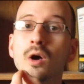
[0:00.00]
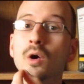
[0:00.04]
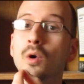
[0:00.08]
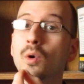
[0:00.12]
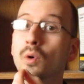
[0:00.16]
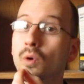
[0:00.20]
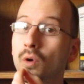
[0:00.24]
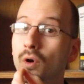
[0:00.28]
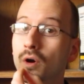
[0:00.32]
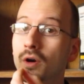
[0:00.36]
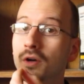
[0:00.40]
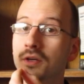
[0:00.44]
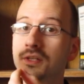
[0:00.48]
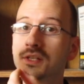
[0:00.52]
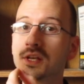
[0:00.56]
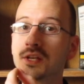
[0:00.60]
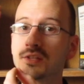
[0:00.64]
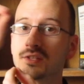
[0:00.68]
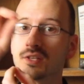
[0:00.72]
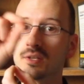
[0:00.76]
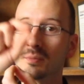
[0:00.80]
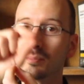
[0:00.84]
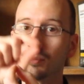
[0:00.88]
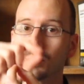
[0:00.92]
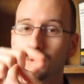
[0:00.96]
or
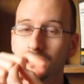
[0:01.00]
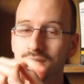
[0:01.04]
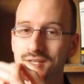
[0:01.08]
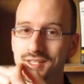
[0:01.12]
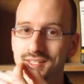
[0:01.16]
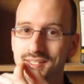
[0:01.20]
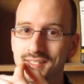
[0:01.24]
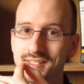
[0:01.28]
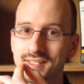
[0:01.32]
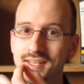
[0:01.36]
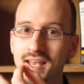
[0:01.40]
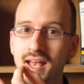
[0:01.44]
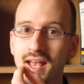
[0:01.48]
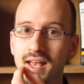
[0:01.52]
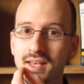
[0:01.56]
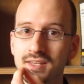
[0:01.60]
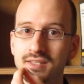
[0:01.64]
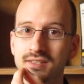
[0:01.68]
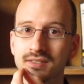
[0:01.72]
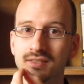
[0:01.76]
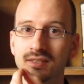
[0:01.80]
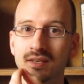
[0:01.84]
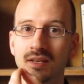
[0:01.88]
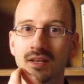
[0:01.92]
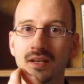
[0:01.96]
does it
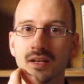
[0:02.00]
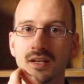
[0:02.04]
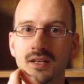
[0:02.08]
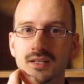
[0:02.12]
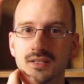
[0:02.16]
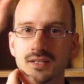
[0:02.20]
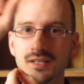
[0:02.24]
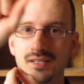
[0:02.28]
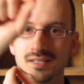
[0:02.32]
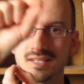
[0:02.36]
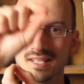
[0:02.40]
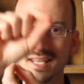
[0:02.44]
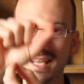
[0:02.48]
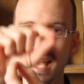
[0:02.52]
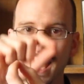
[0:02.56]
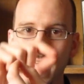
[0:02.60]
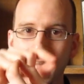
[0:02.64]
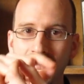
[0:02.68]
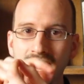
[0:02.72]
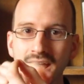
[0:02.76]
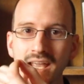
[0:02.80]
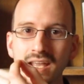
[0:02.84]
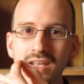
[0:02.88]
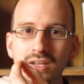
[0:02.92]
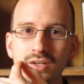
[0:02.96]
precess? does the
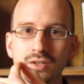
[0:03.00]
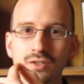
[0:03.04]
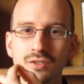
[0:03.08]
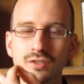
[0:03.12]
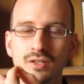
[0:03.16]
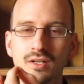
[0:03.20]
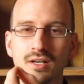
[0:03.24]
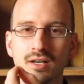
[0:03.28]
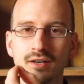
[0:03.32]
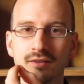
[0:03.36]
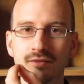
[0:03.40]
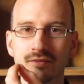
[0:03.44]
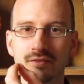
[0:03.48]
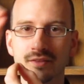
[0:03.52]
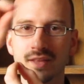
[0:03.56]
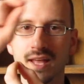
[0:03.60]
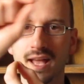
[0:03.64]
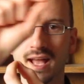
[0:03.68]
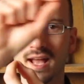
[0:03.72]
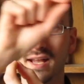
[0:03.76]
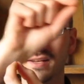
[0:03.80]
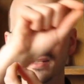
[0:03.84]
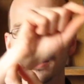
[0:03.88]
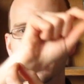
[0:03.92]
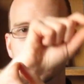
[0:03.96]
angle of
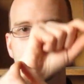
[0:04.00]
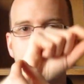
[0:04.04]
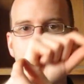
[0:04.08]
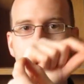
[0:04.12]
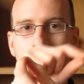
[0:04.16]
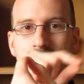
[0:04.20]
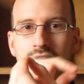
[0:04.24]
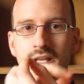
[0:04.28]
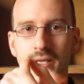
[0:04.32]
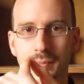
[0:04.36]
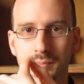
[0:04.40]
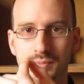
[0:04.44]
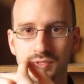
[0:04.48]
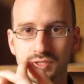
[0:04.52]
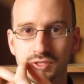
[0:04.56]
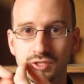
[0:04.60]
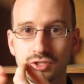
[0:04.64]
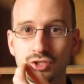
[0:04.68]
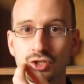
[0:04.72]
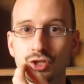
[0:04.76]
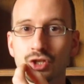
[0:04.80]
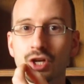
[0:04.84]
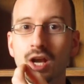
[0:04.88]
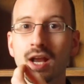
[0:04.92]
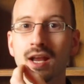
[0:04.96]
that ellipse
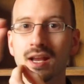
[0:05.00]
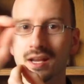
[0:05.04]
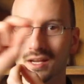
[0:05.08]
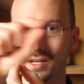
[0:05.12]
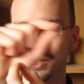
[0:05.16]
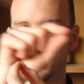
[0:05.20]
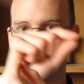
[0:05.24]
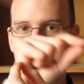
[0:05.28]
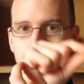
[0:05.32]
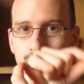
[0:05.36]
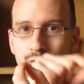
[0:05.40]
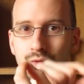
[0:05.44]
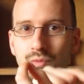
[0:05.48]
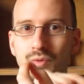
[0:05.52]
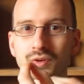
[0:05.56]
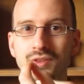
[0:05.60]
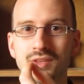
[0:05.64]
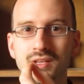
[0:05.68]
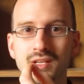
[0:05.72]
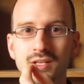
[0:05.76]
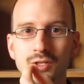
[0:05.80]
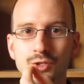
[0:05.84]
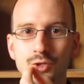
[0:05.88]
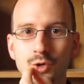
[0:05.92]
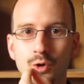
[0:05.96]
change with
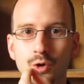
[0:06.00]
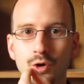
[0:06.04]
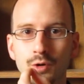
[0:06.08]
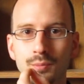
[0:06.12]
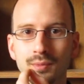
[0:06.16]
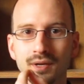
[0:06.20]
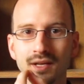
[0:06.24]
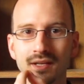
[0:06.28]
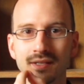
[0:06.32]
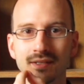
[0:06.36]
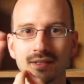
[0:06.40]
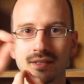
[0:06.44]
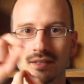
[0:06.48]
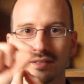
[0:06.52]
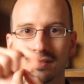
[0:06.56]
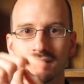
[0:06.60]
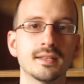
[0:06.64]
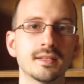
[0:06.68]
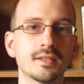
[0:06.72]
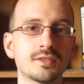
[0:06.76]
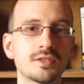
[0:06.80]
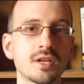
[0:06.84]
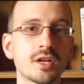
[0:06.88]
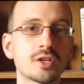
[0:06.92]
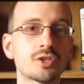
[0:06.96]
each orbit?
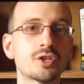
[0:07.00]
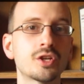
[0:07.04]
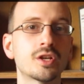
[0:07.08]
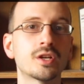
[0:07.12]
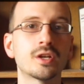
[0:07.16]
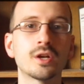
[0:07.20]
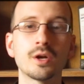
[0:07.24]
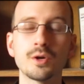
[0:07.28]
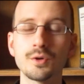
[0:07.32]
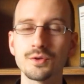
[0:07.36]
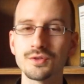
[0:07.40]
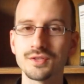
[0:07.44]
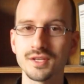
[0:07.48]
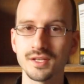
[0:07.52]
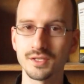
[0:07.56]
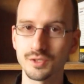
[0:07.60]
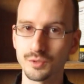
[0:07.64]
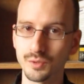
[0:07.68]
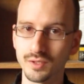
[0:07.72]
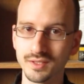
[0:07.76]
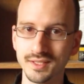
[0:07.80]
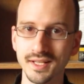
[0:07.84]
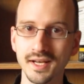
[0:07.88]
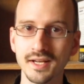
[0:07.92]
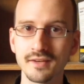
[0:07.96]
This section goes into
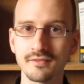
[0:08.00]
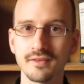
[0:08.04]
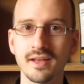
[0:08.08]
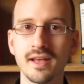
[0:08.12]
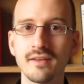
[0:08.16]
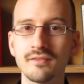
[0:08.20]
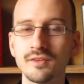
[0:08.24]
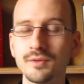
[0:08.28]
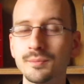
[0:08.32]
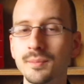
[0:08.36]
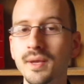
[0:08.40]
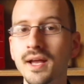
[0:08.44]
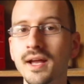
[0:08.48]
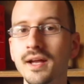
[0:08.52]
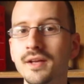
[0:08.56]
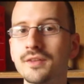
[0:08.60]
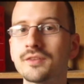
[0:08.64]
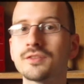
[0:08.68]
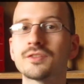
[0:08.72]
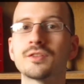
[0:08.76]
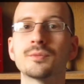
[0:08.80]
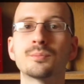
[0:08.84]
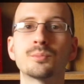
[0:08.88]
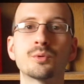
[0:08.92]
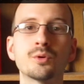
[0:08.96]
a lot of heavy
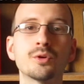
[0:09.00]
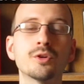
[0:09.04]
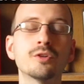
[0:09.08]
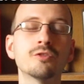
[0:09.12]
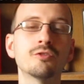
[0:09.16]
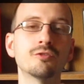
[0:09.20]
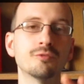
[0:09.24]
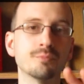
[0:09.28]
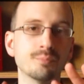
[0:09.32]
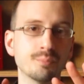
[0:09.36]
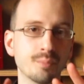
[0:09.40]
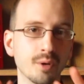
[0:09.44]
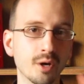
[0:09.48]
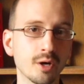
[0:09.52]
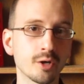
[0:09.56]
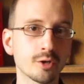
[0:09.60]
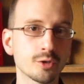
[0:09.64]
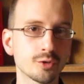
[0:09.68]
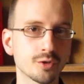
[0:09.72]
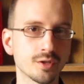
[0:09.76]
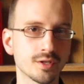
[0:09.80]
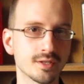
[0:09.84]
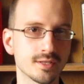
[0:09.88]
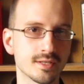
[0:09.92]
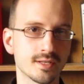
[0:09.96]
math to prove
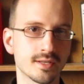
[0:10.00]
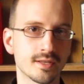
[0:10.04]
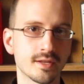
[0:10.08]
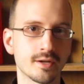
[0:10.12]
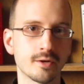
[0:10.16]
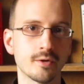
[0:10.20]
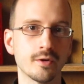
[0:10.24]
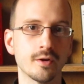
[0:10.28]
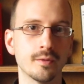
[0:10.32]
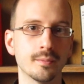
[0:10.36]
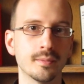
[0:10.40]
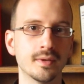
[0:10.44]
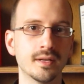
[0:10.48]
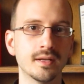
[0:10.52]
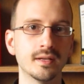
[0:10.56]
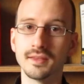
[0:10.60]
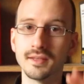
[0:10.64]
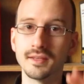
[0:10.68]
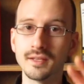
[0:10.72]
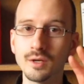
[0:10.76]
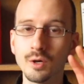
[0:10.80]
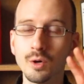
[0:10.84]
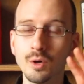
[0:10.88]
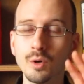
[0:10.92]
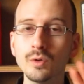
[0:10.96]
Bertrand's theorem.
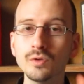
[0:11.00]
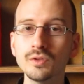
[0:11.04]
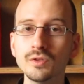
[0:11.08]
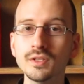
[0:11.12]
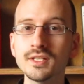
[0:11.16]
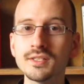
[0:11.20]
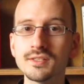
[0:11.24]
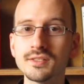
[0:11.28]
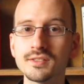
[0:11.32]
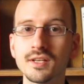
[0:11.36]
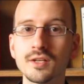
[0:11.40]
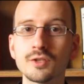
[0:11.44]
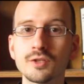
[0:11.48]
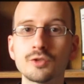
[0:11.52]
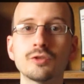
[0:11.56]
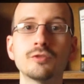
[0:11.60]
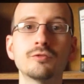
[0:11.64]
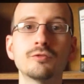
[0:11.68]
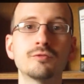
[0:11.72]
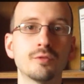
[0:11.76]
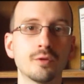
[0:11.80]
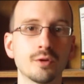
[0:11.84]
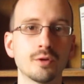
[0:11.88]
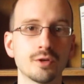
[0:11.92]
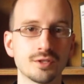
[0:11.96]
The only central
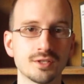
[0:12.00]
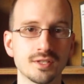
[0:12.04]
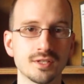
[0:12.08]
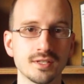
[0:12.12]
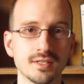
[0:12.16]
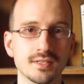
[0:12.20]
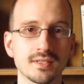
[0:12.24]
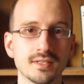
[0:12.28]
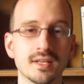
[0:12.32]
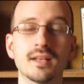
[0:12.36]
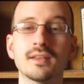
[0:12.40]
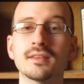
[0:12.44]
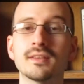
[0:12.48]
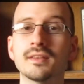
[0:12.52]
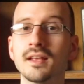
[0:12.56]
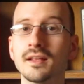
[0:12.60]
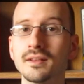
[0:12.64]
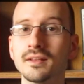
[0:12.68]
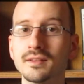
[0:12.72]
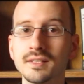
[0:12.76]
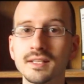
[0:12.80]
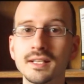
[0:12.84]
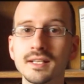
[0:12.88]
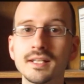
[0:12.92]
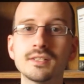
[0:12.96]
forces
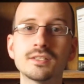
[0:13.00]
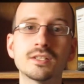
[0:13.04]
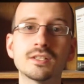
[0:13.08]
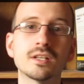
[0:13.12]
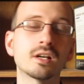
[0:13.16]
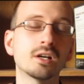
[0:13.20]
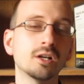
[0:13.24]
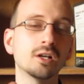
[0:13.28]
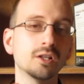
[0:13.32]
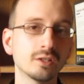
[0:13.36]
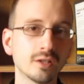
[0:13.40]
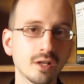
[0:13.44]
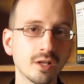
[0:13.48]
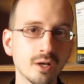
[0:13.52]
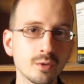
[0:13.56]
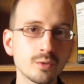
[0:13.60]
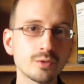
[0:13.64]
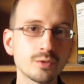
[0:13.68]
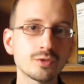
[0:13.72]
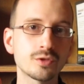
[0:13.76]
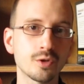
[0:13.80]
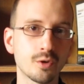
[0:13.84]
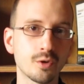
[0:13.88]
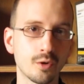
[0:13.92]
that lead to closed